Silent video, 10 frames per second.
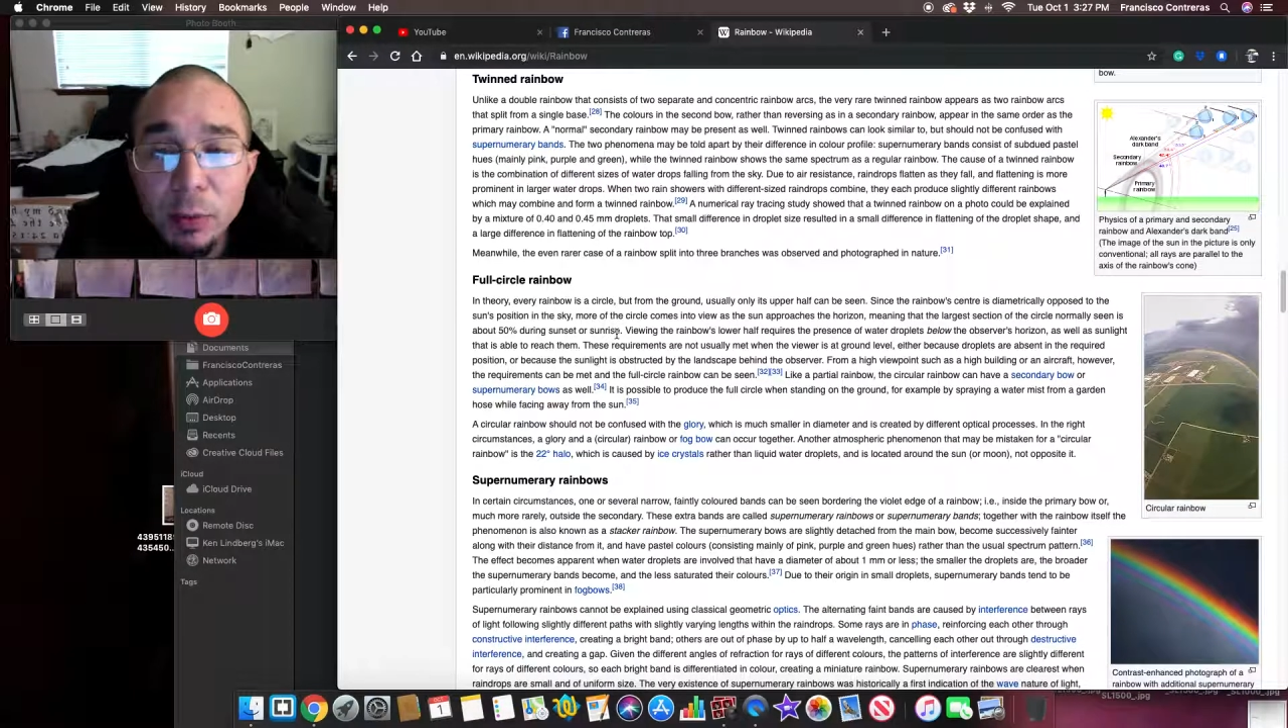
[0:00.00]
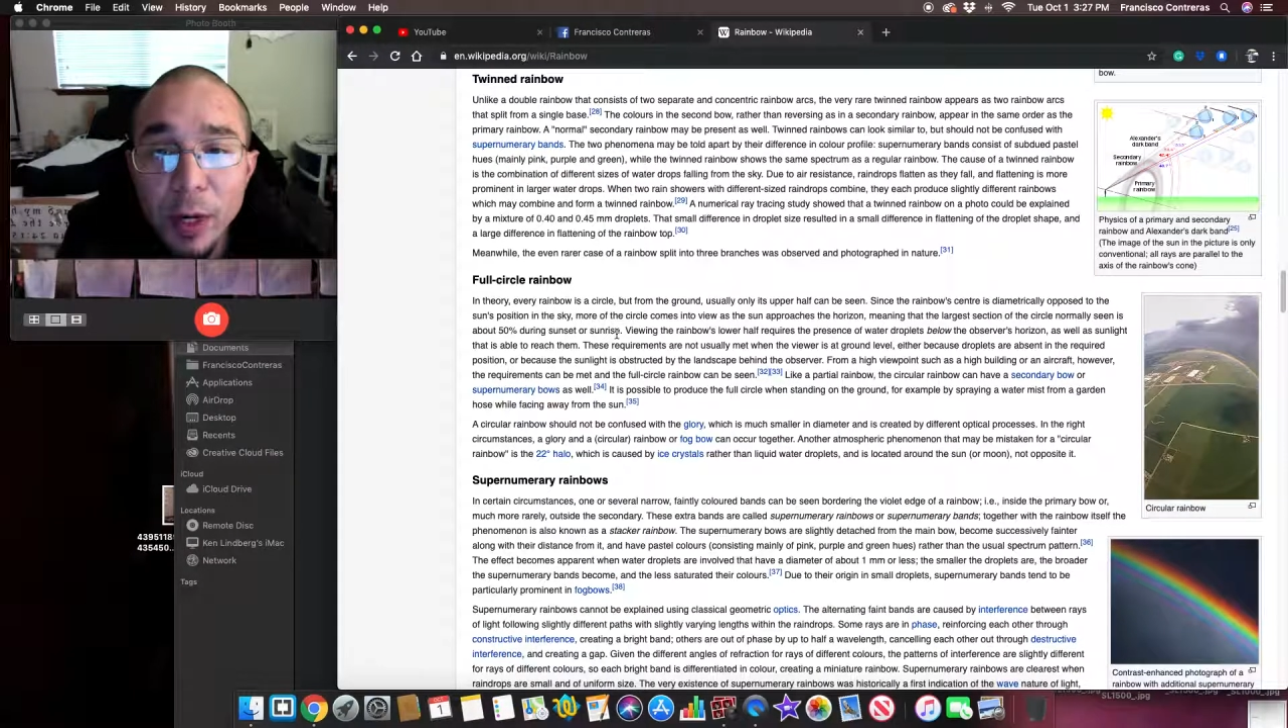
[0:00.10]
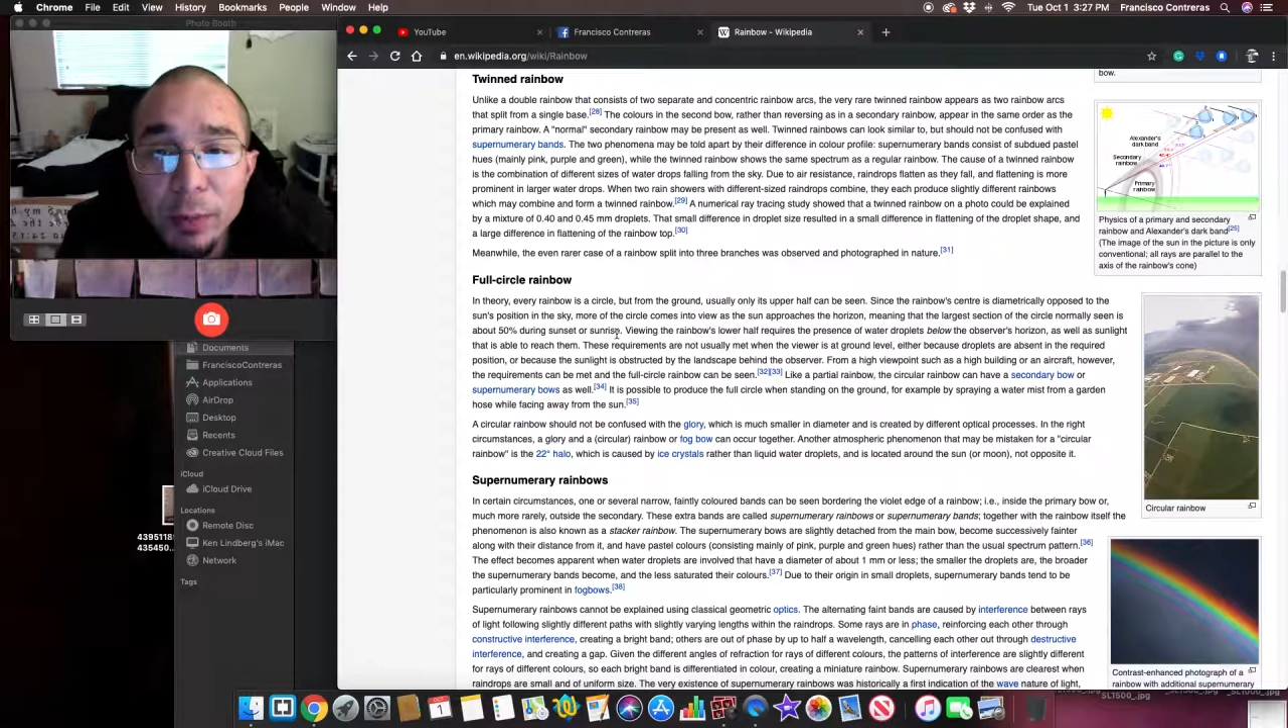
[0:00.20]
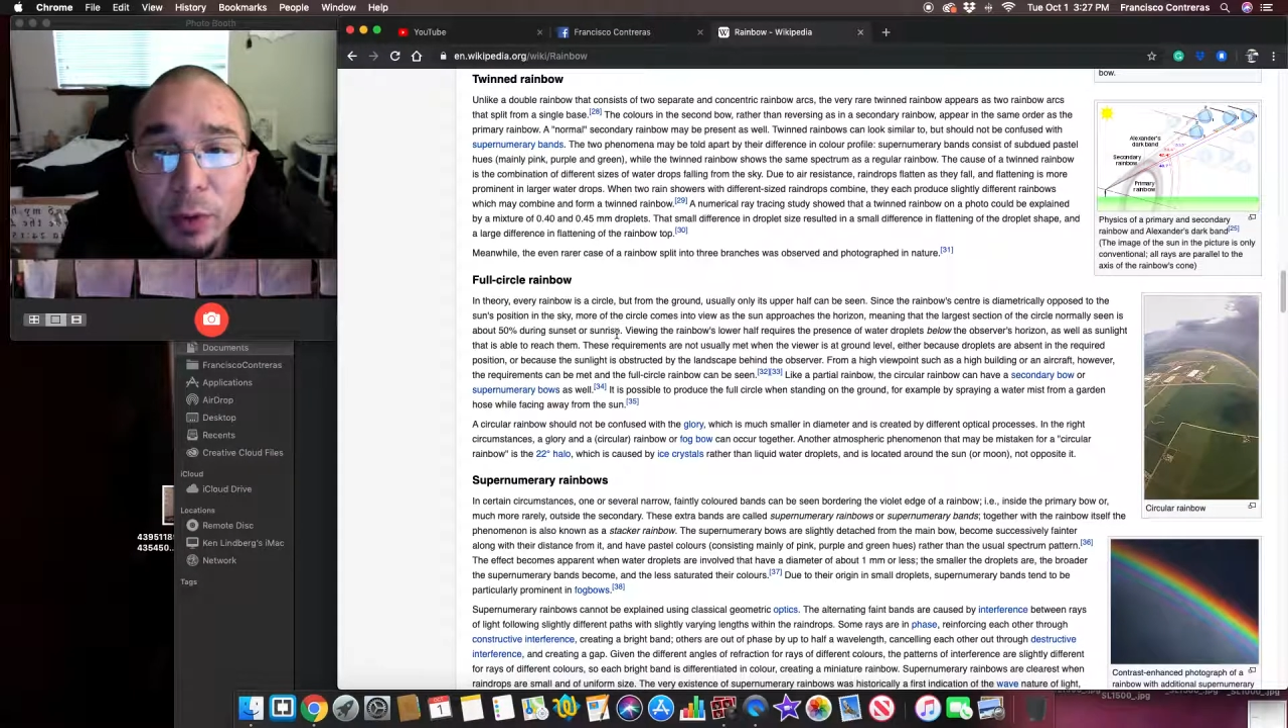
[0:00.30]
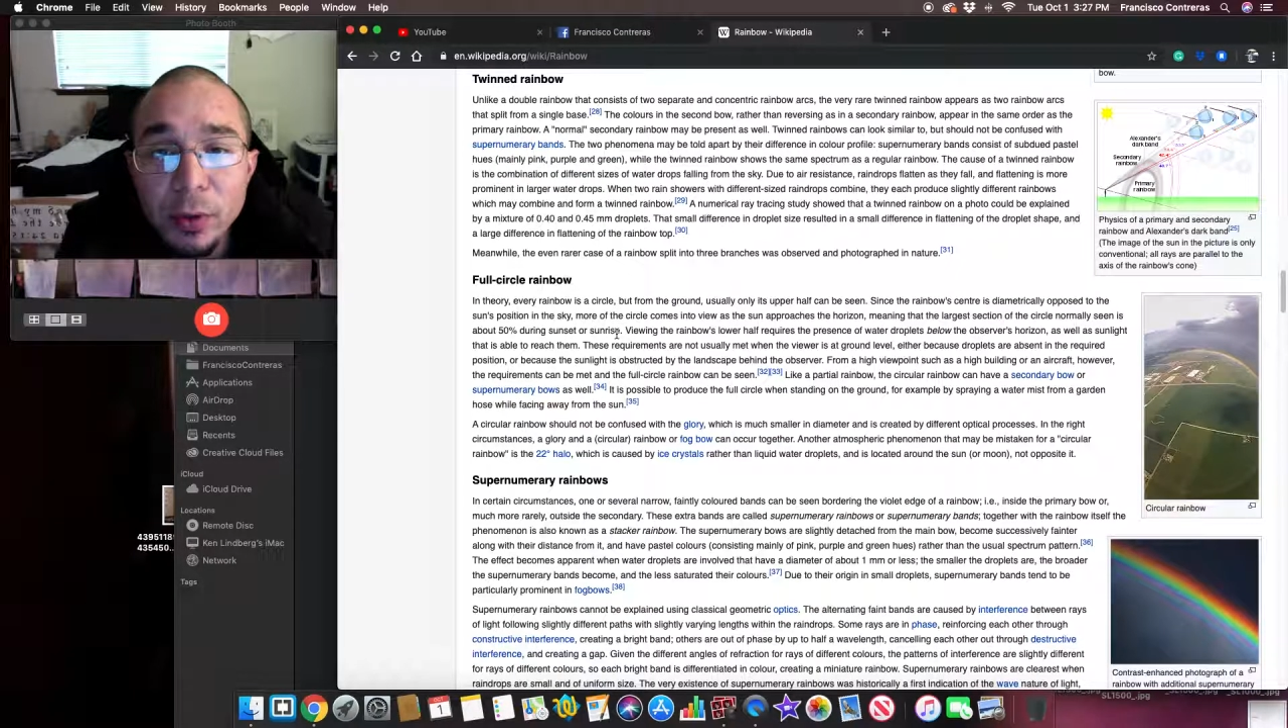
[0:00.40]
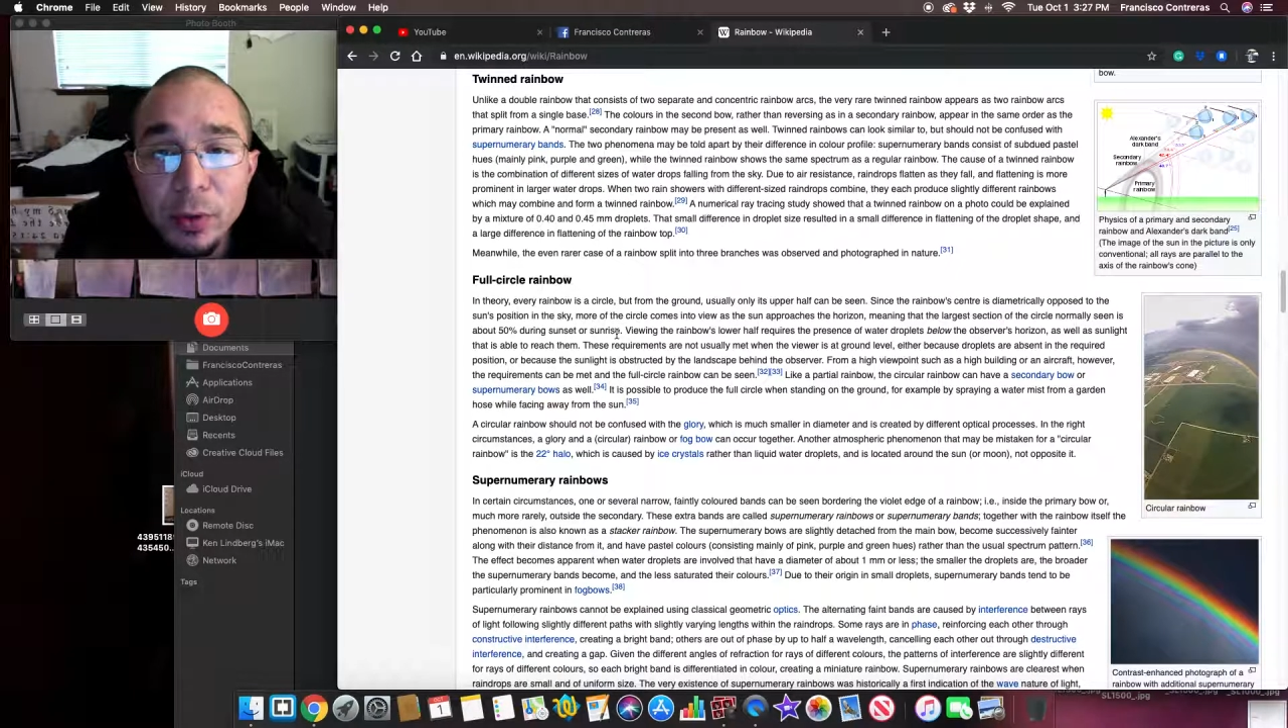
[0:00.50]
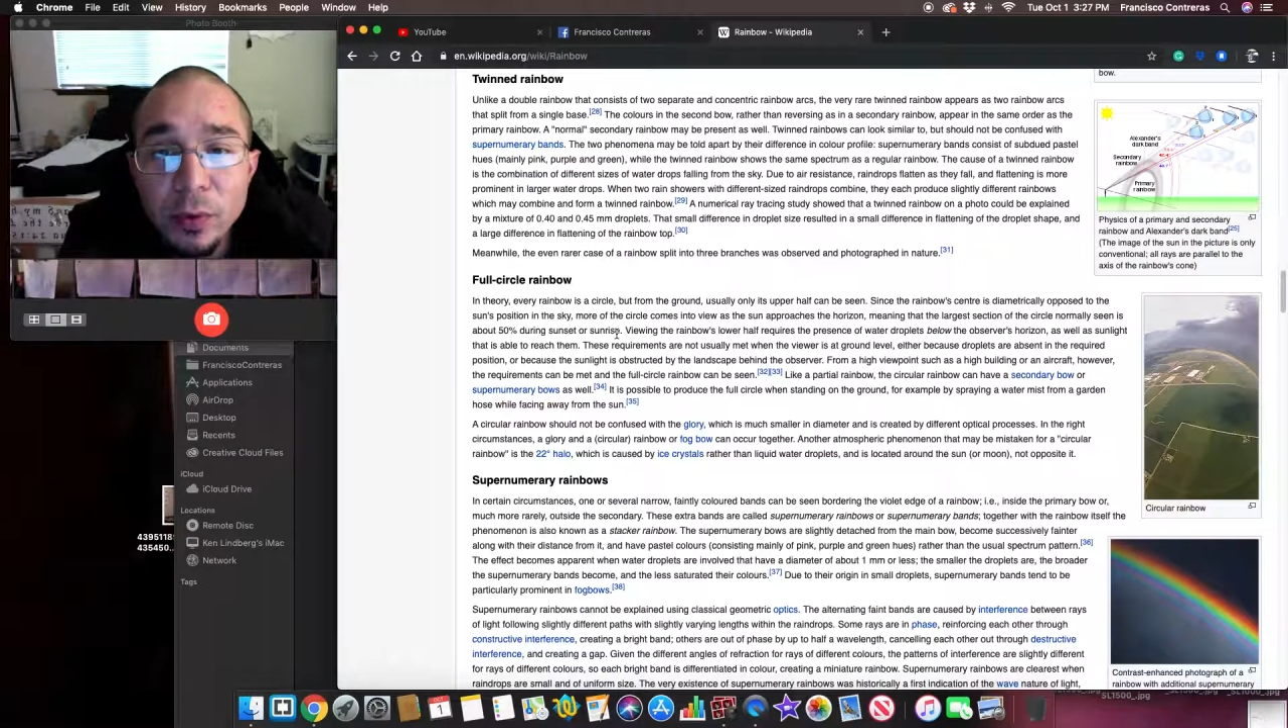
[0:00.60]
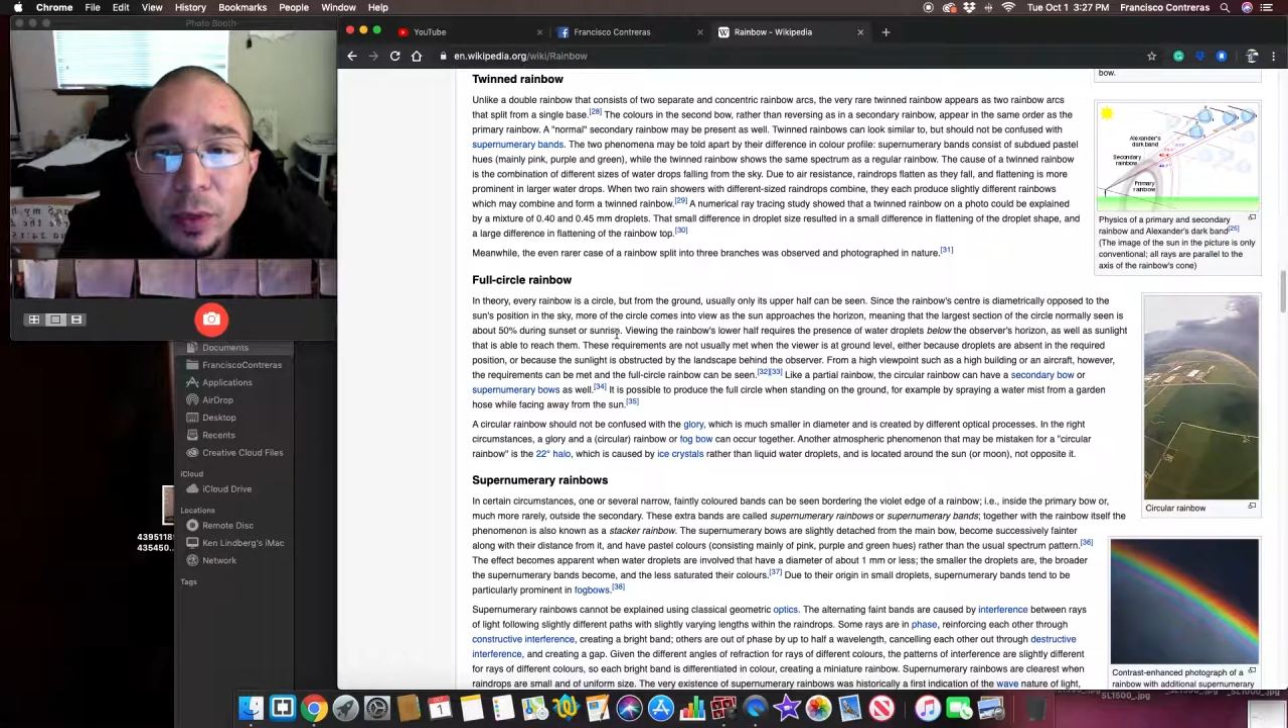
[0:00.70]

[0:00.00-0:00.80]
rainbow